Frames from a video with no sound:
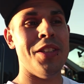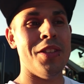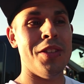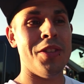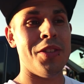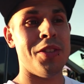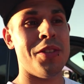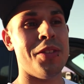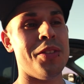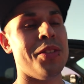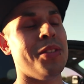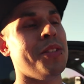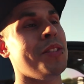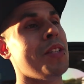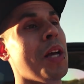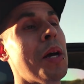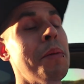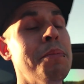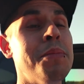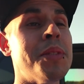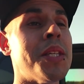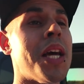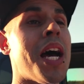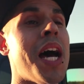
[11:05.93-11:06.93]

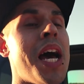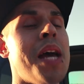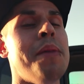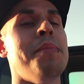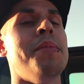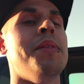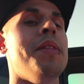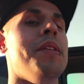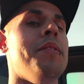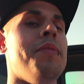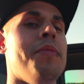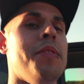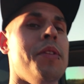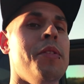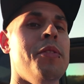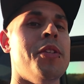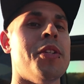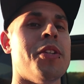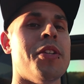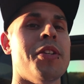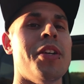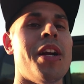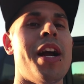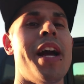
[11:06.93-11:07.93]
sometime in the
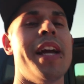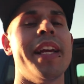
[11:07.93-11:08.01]
future.